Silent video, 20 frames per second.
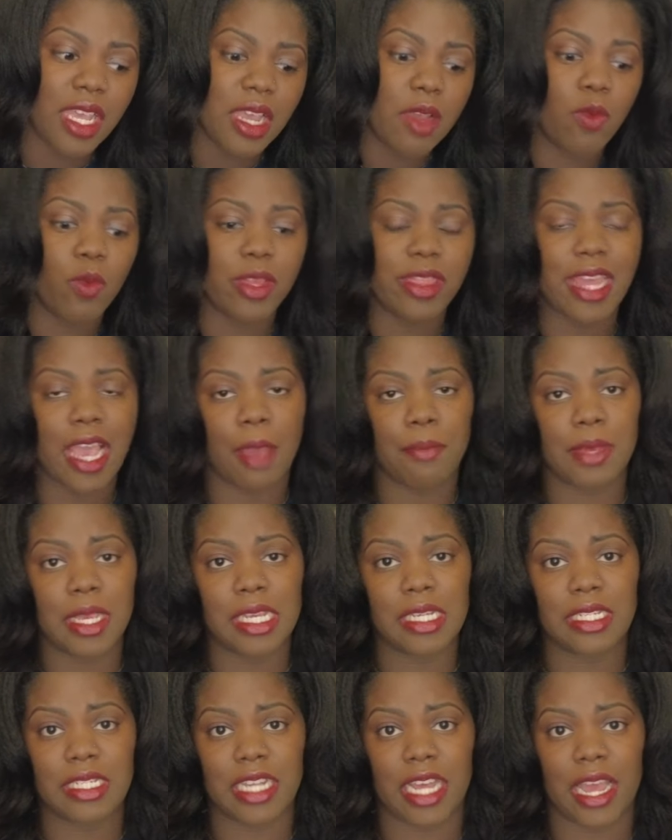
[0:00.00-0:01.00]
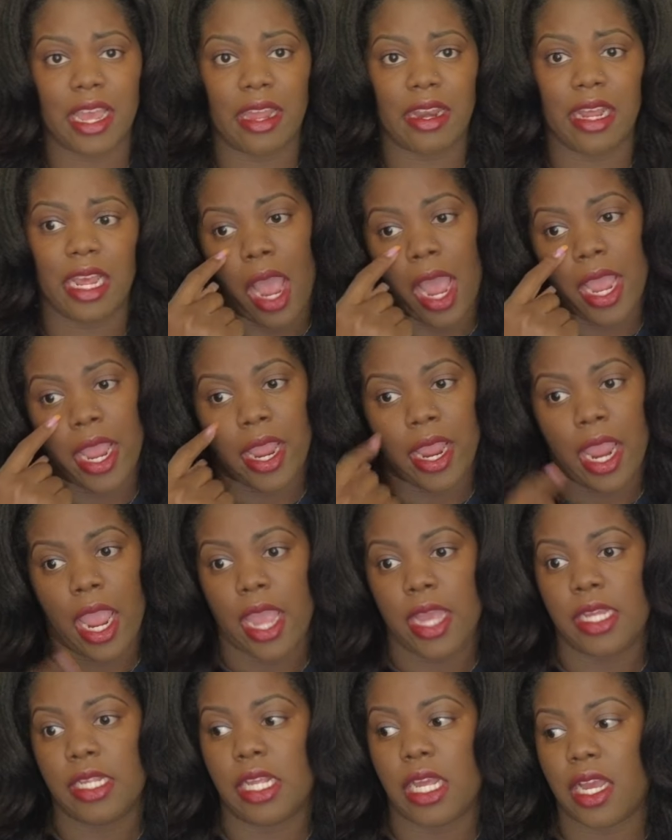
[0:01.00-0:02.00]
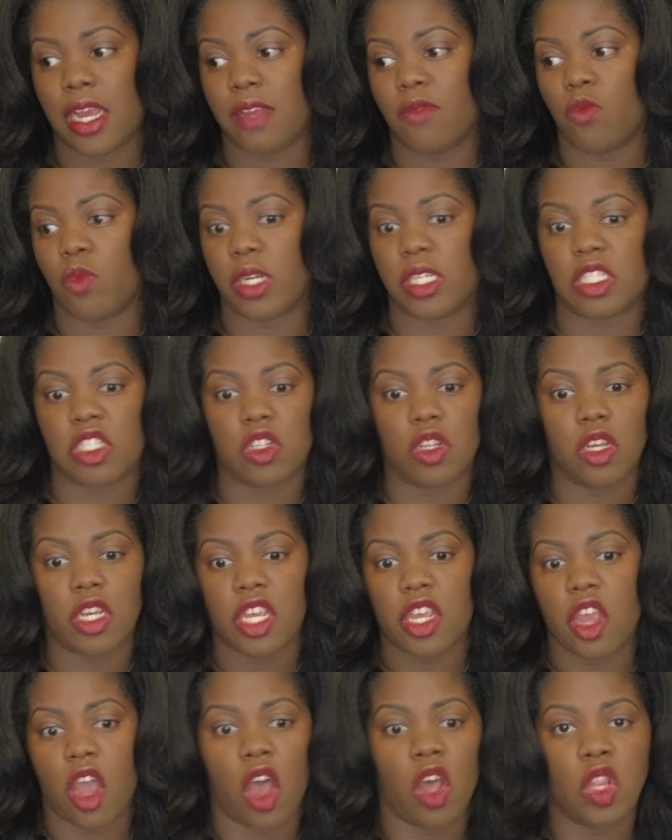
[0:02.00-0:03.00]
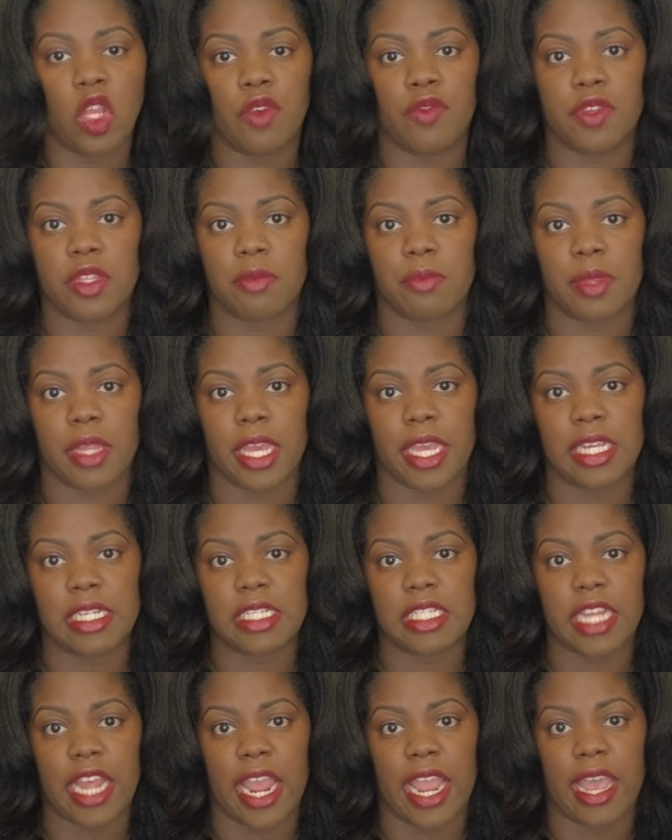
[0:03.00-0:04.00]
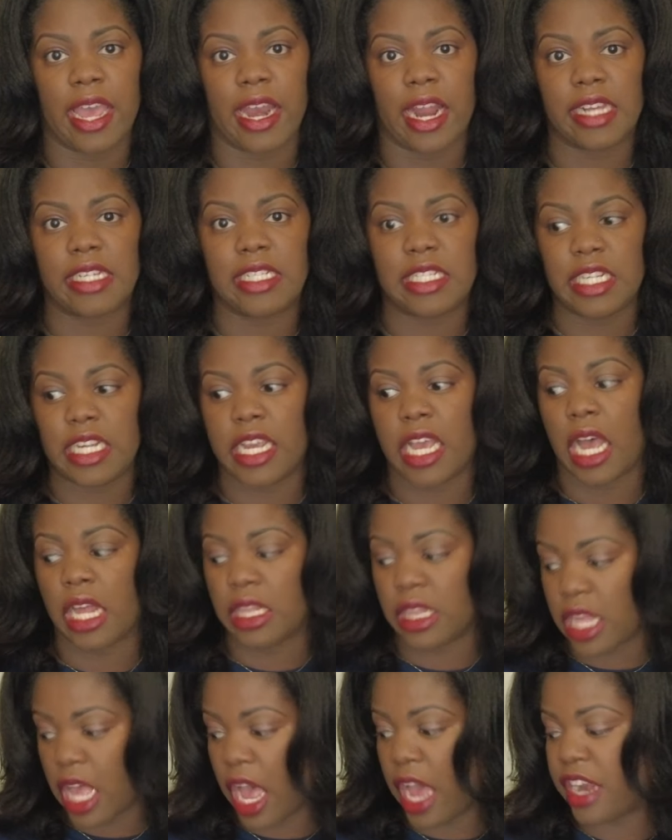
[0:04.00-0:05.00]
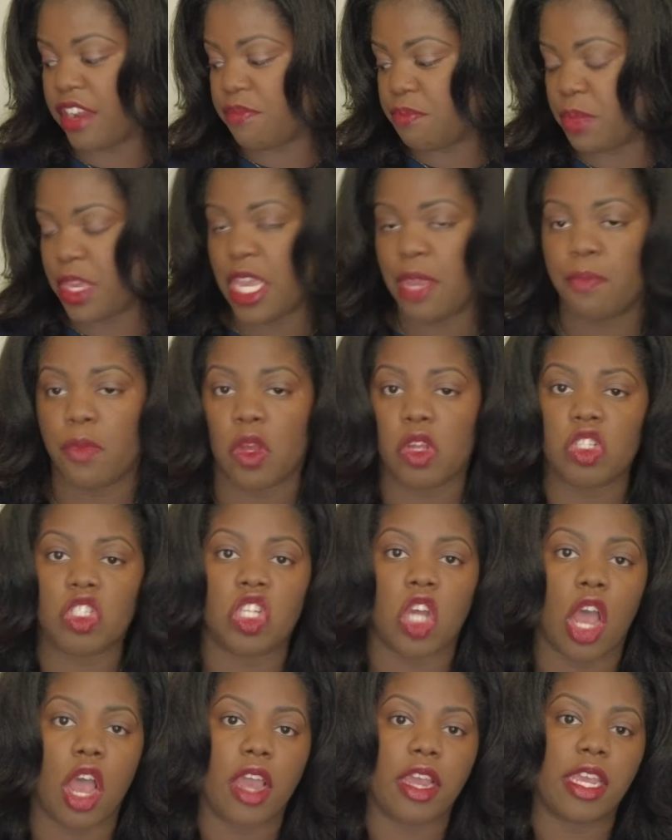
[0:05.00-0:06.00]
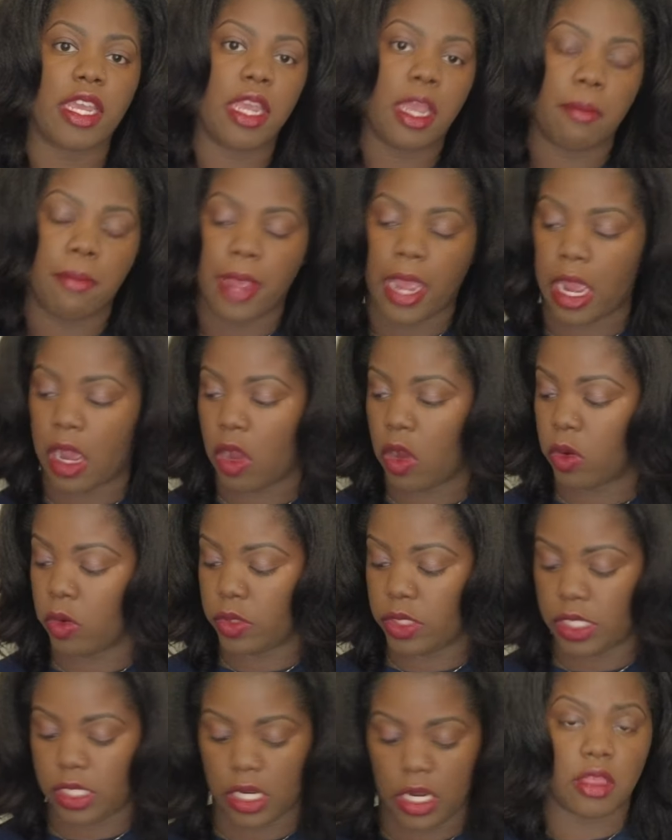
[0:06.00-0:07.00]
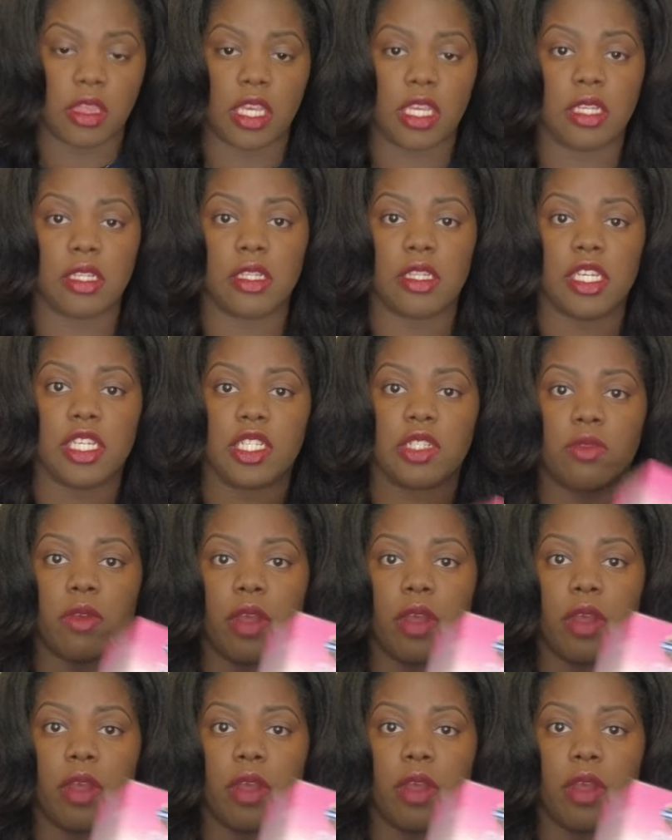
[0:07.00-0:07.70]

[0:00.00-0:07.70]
With that being said, I was looking all over the place, and I see a lot of people talking about this